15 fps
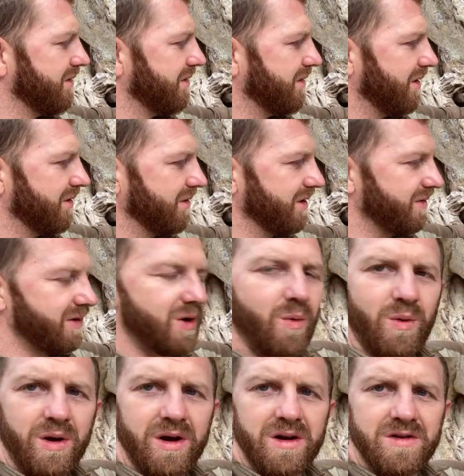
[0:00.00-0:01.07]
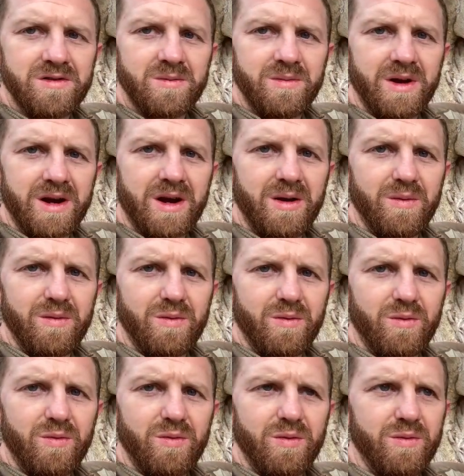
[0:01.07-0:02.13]
a living organism that can
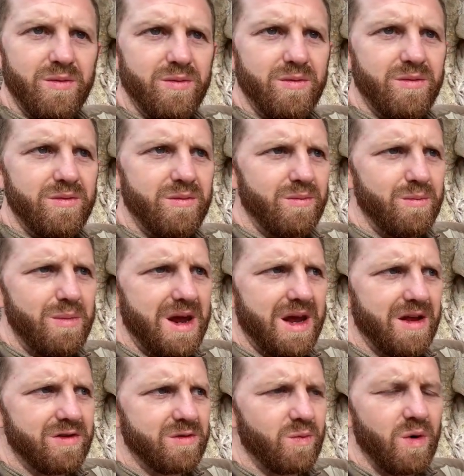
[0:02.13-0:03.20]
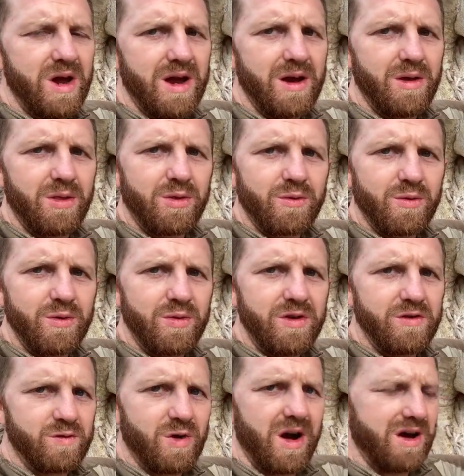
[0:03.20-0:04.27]
make its way through
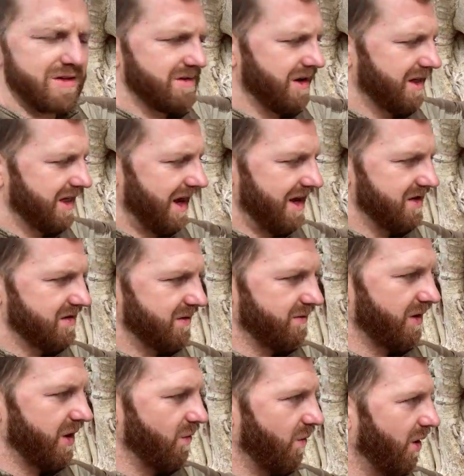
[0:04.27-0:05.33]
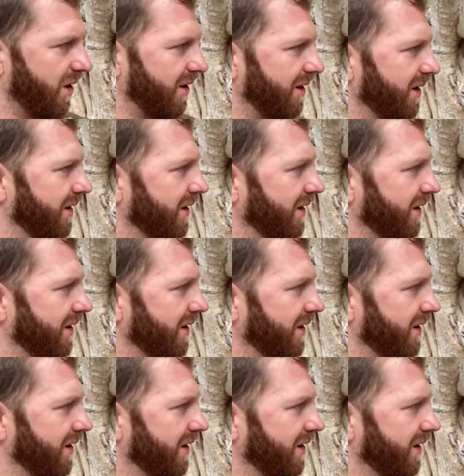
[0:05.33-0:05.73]
these rocks like that to find water.